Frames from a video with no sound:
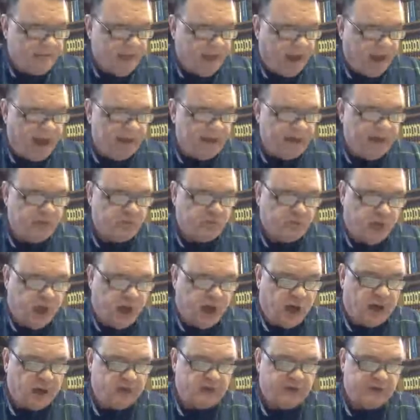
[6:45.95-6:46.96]
And a
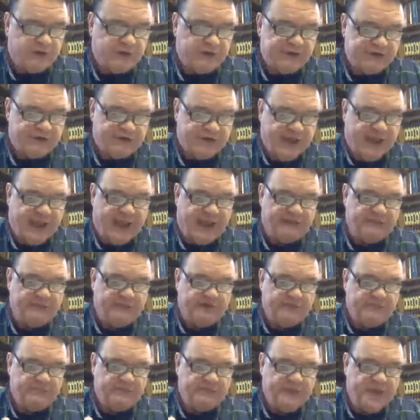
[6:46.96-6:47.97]
rod, or a staff,
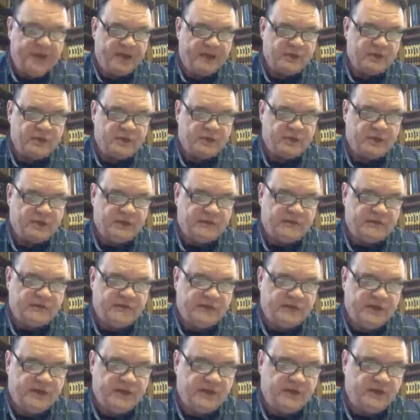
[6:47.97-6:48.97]
a measuring
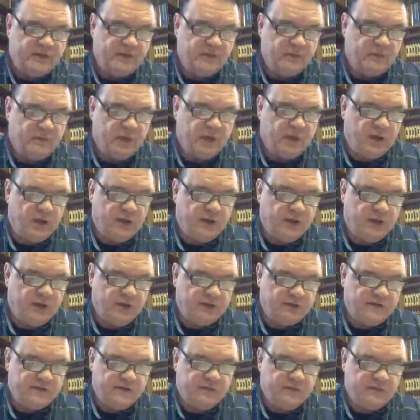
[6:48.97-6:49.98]
stick,
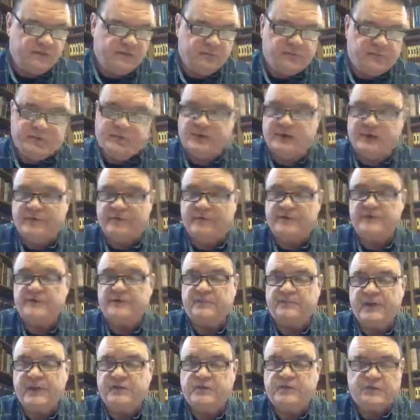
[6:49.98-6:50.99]
was given to
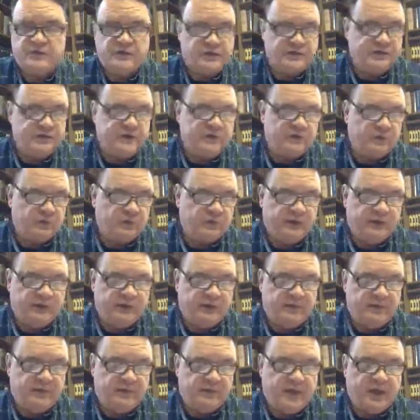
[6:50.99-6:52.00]
measure the temple. Now
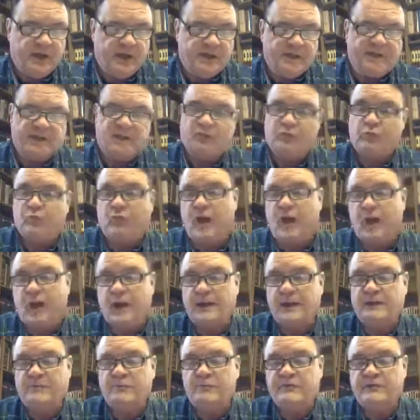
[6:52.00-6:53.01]
keep in mind that a
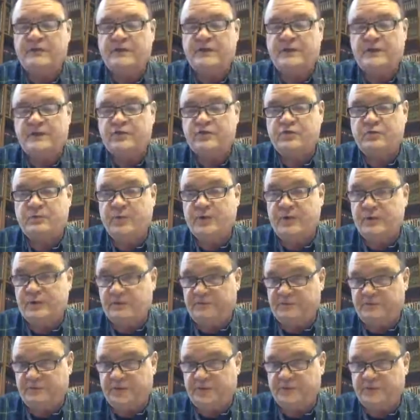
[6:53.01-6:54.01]
rod was an instrument
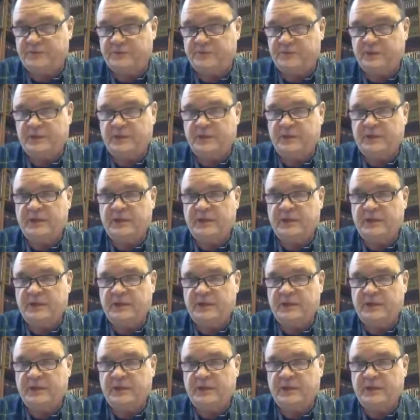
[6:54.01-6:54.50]
of punishment.